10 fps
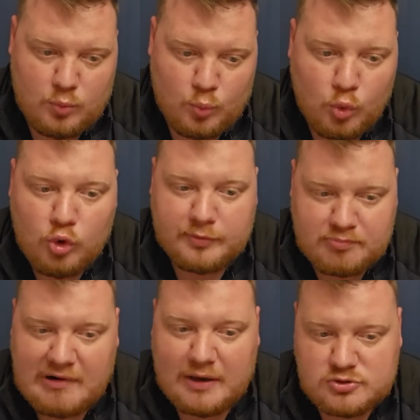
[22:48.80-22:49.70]

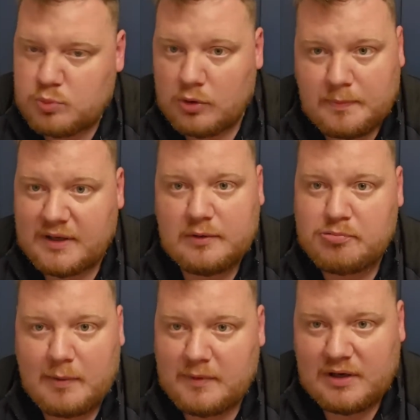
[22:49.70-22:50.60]
Ward-Prowse will be in the
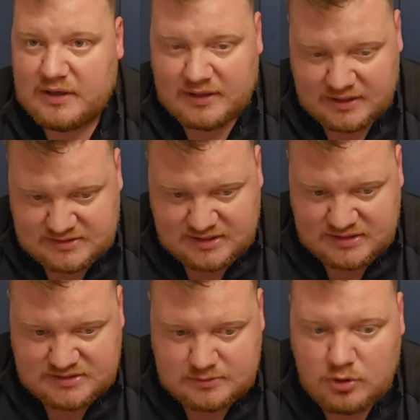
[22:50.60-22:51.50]
Premier League next
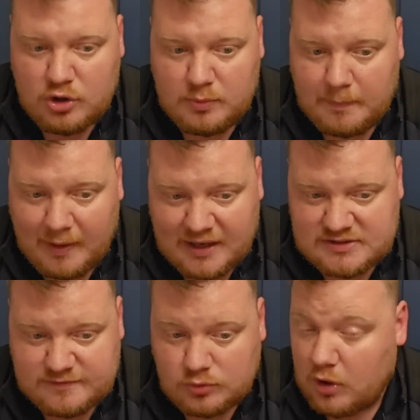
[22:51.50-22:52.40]
season. Who he
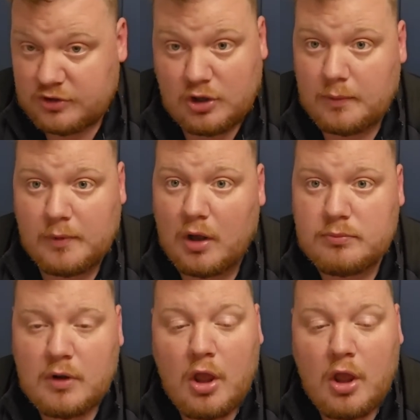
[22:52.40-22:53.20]
plays for, I don't know.